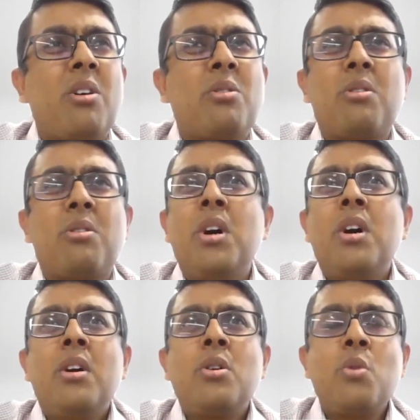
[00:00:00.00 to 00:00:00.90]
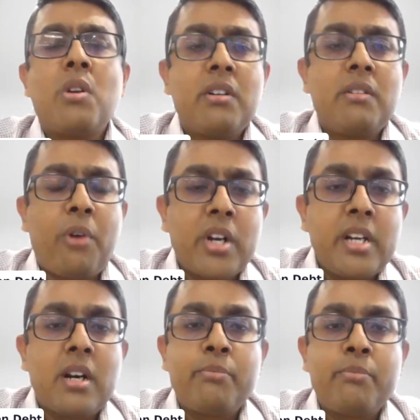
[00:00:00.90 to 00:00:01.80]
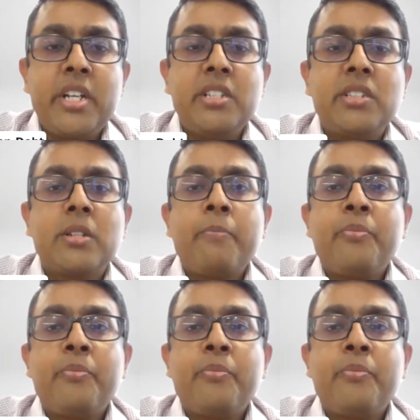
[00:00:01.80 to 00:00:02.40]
or 240 companies.